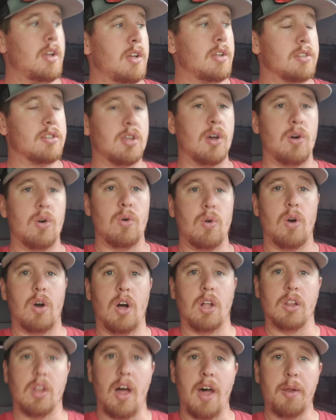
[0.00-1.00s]
So
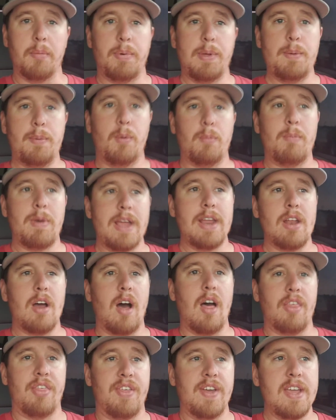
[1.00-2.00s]
a lot of people may
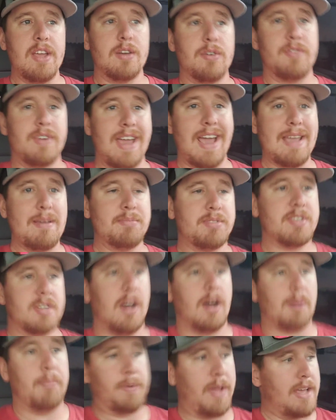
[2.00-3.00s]
not think of
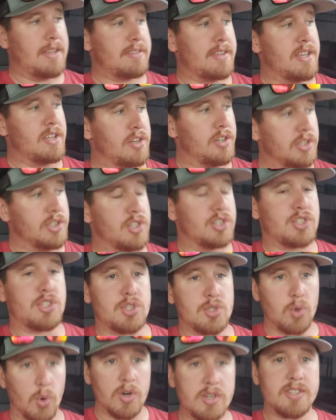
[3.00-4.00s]
GameStop as a good
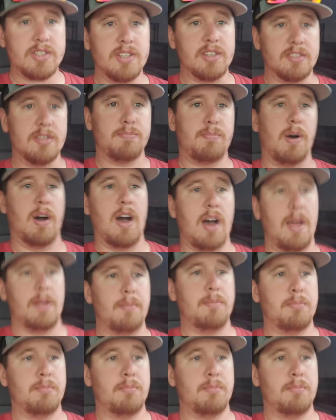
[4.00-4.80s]
sourcing spot,